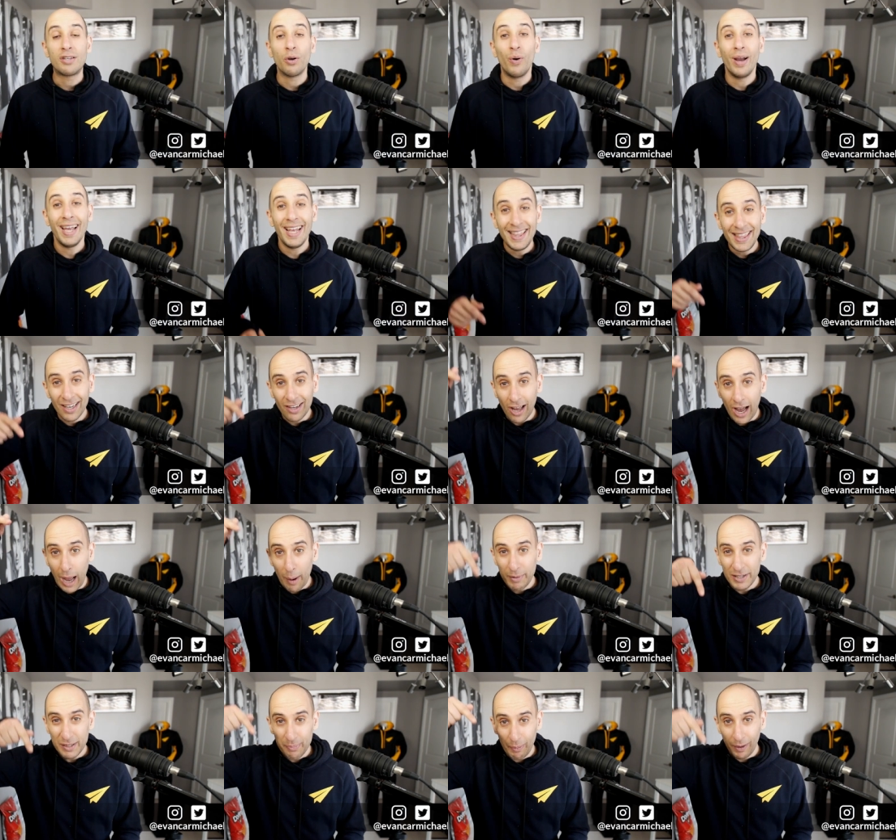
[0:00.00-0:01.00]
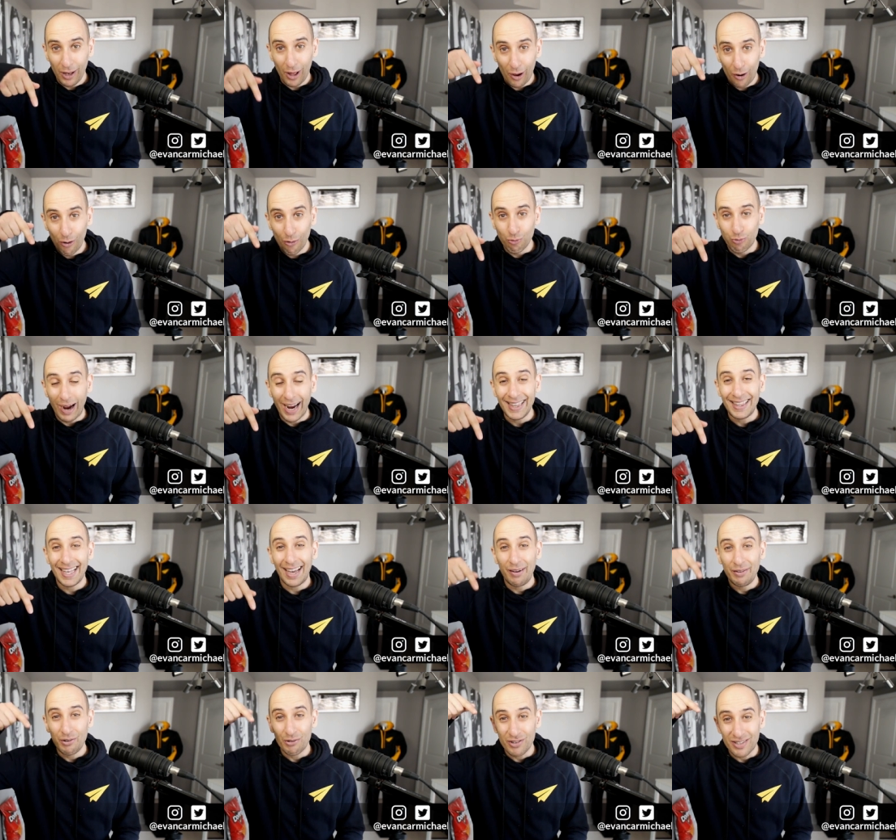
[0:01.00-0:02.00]
So, in the comments below, write
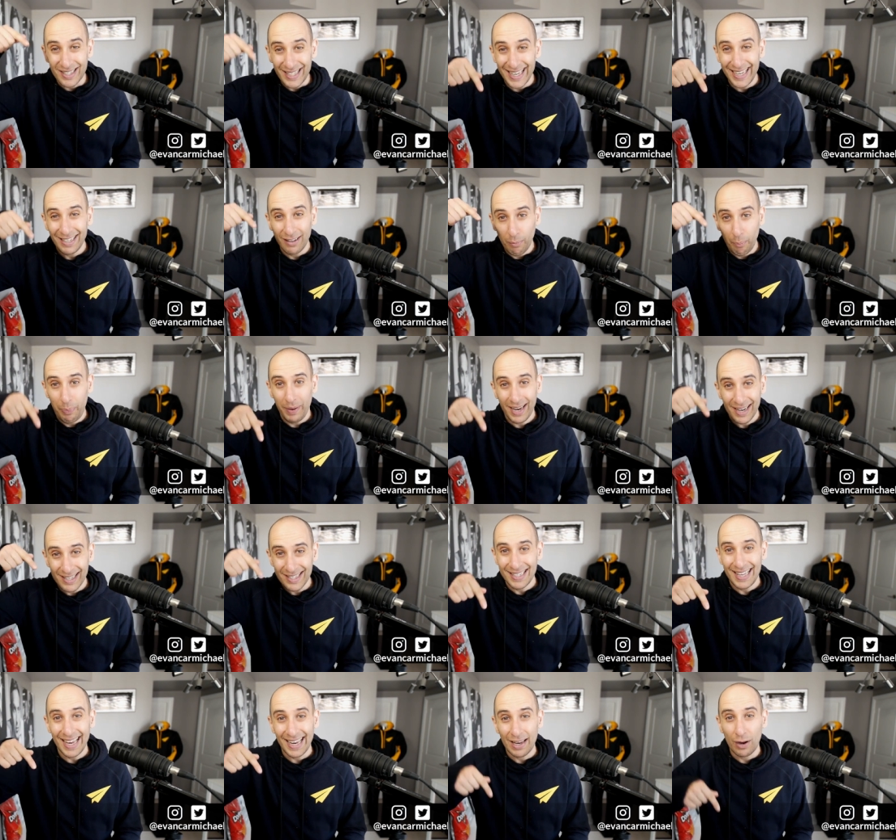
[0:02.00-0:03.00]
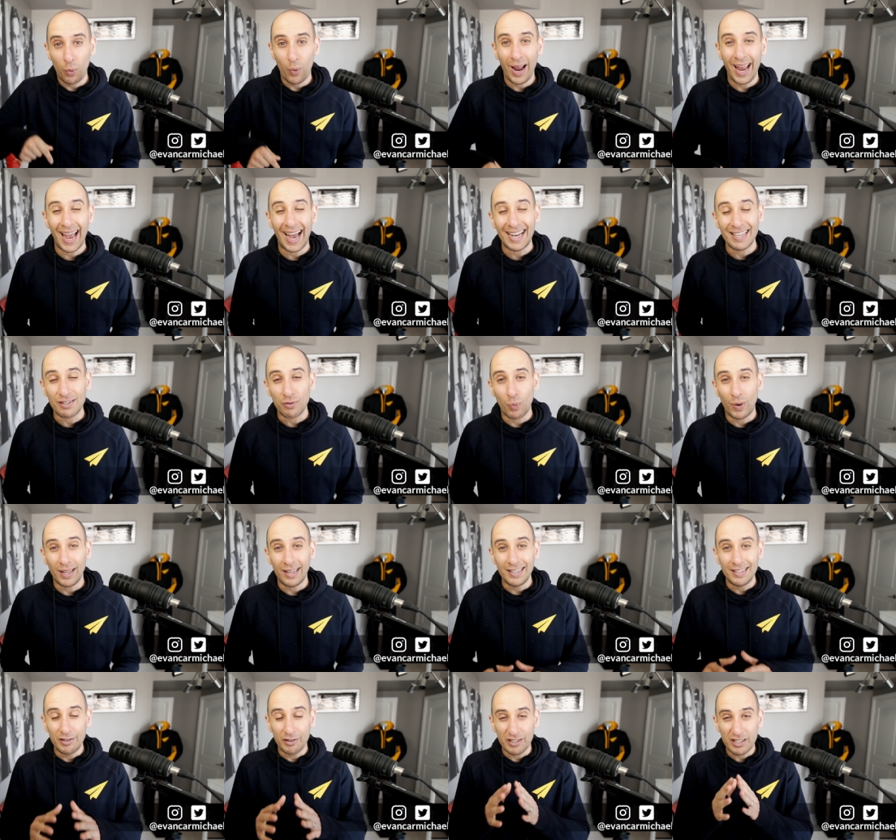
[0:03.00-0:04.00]
down your single biggest takeaway as
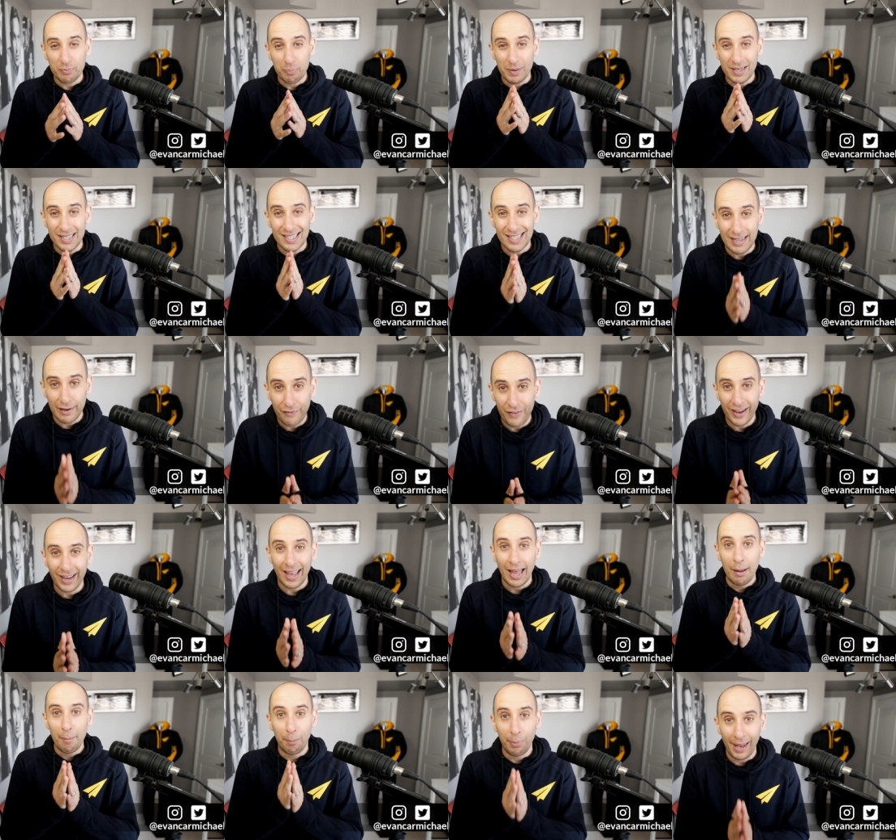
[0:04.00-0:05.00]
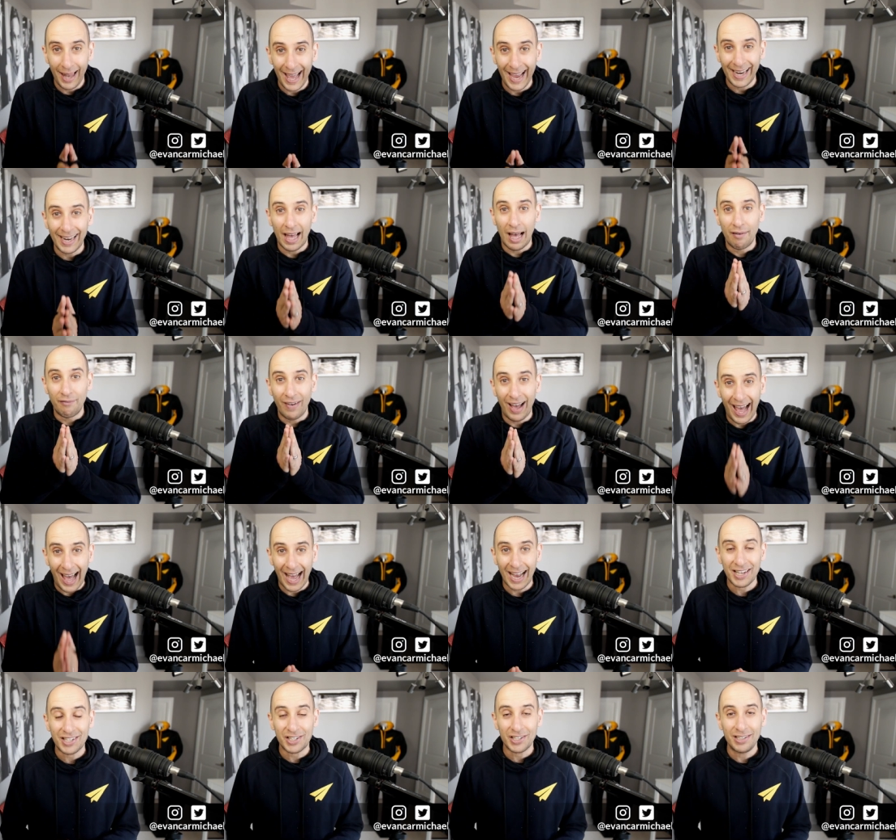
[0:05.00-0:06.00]
well as your specific plan of
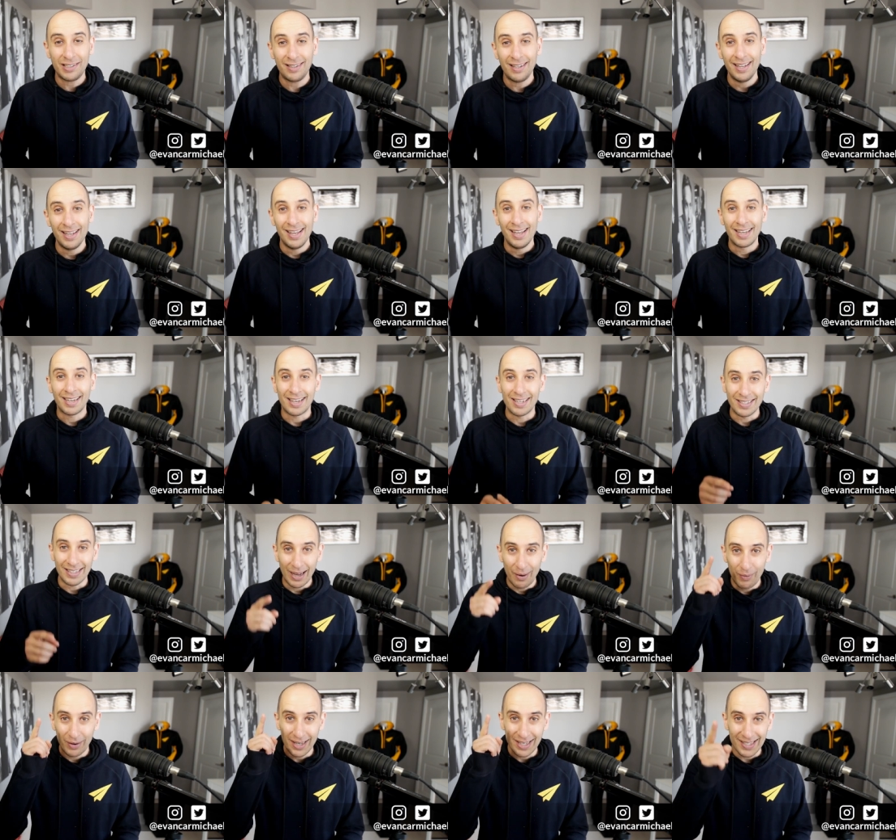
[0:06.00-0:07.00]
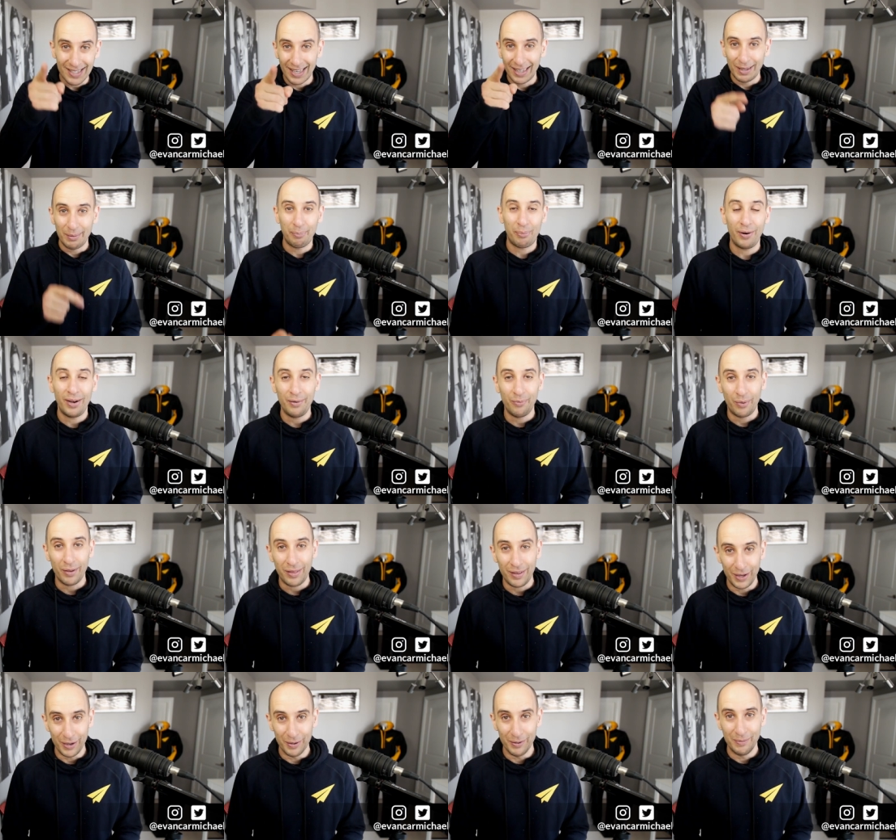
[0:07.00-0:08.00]
action, because I want to celebrate
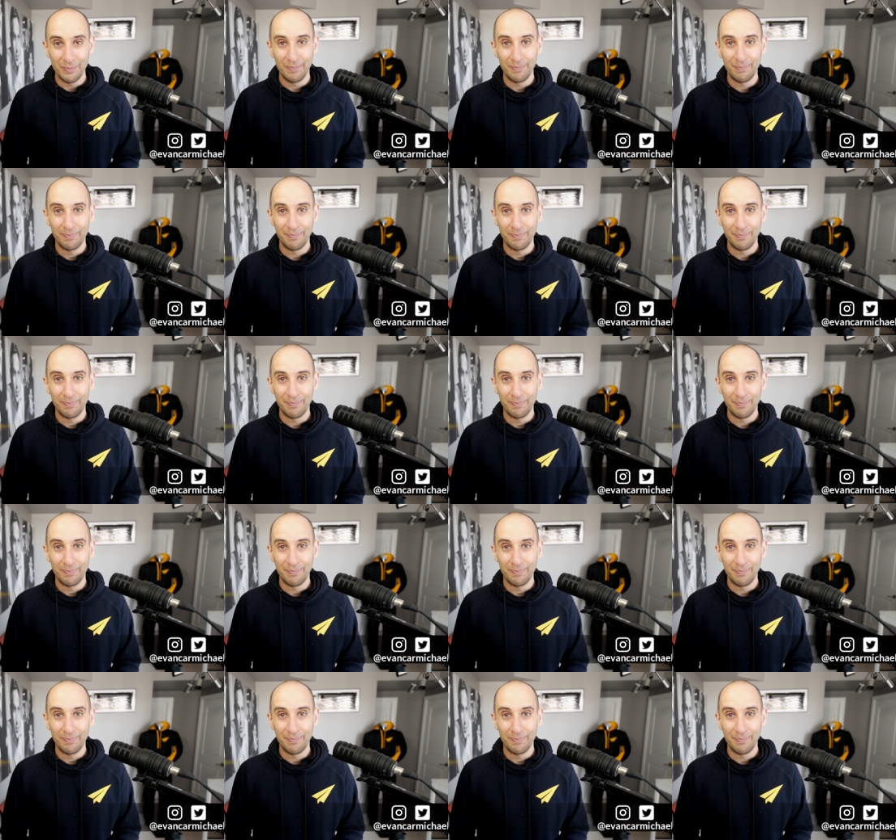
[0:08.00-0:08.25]
with you.